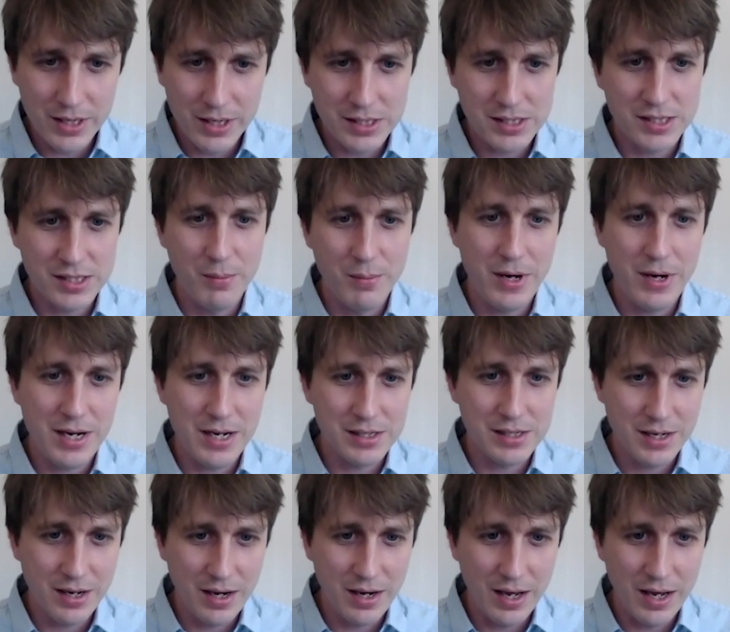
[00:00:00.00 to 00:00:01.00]
and somebody is
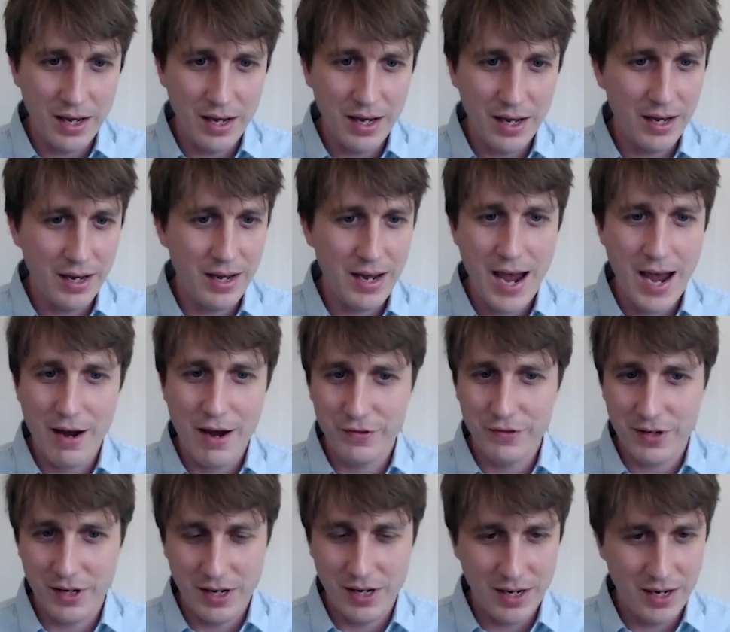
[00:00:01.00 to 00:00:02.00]
going to
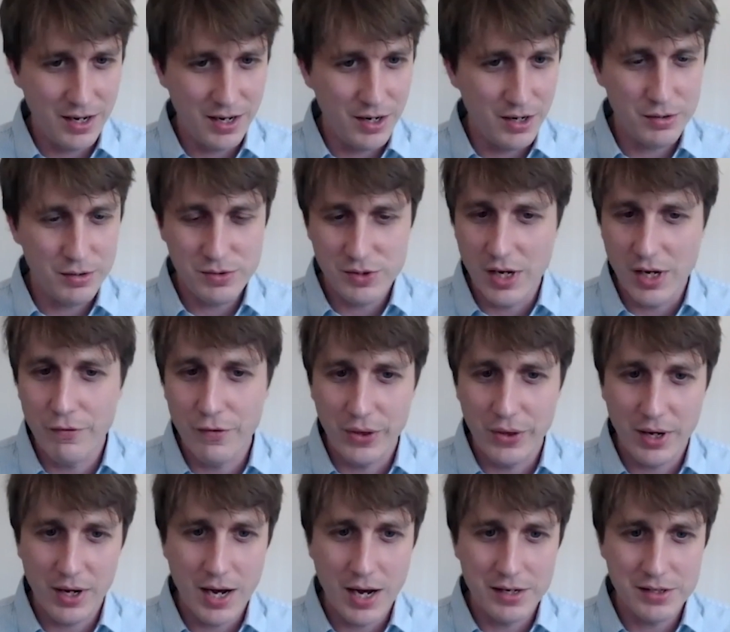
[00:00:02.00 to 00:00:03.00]
have to suffer
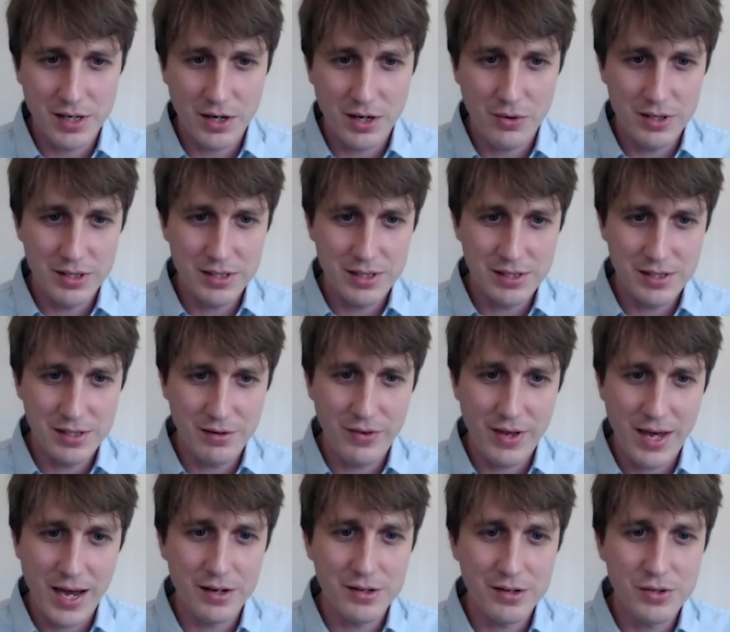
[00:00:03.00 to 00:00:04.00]
the consequences of
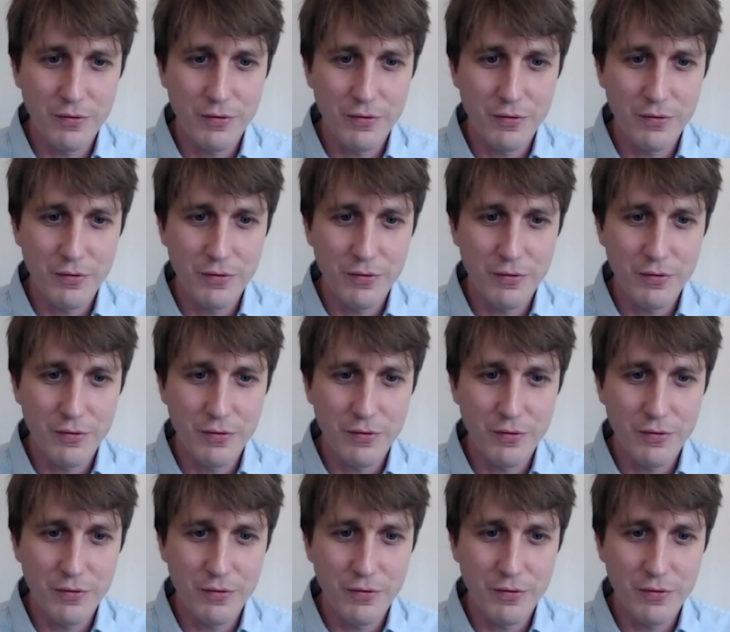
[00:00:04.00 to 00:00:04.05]
that.